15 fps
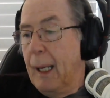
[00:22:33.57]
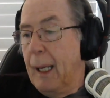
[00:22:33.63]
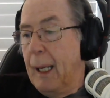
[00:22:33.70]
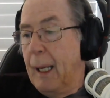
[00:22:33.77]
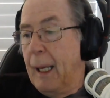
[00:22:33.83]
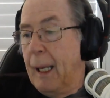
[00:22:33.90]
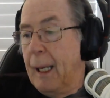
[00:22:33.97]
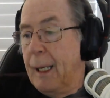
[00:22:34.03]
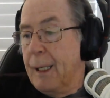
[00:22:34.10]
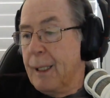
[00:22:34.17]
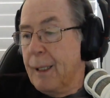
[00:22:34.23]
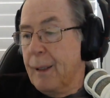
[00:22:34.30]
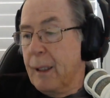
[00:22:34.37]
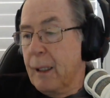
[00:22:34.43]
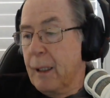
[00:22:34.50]
And
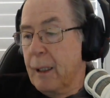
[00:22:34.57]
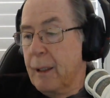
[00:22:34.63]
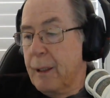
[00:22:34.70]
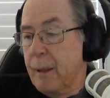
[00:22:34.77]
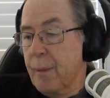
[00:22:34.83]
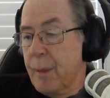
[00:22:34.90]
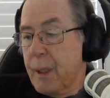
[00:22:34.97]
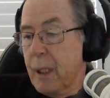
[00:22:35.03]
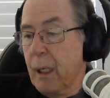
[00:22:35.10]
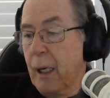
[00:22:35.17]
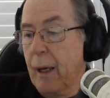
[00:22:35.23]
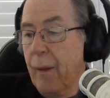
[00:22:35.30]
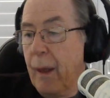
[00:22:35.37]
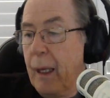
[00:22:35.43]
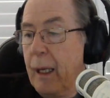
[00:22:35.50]
the items
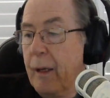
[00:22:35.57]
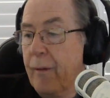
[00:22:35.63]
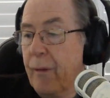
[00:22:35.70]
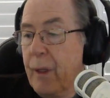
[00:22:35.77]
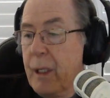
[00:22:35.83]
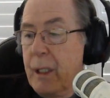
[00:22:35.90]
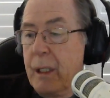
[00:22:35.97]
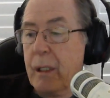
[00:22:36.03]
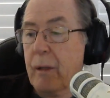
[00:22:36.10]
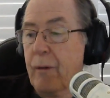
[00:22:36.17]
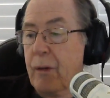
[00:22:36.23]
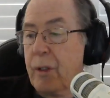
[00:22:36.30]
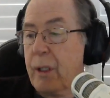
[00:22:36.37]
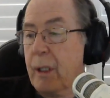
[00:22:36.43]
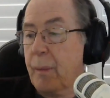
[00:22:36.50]
either have the
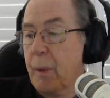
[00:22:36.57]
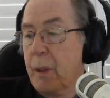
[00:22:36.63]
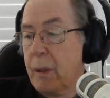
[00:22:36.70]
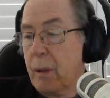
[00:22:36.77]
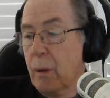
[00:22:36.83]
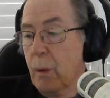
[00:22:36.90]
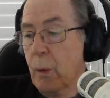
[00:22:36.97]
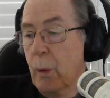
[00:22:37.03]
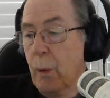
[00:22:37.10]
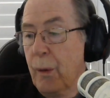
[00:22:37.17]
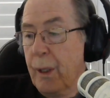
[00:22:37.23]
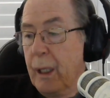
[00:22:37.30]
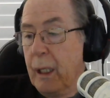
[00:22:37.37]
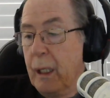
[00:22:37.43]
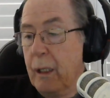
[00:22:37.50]
Silver Serpent or
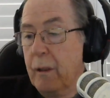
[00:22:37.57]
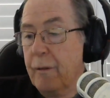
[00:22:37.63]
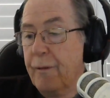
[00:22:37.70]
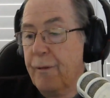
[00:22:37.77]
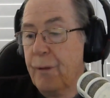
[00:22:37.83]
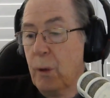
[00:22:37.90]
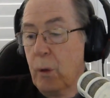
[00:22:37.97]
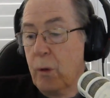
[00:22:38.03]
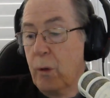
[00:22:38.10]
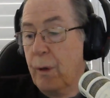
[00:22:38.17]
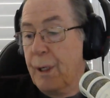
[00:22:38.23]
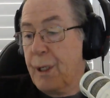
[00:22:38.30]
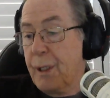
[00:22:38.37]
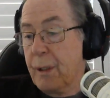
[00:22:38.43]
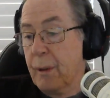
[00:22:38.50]
the full
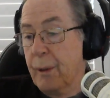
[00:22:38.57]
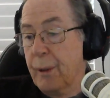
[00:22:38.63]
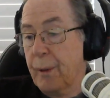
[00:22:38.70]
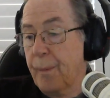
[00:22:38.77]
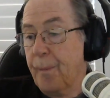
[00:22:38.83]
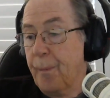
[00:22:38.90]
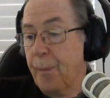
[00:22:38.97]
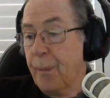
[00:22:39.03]
crest on them.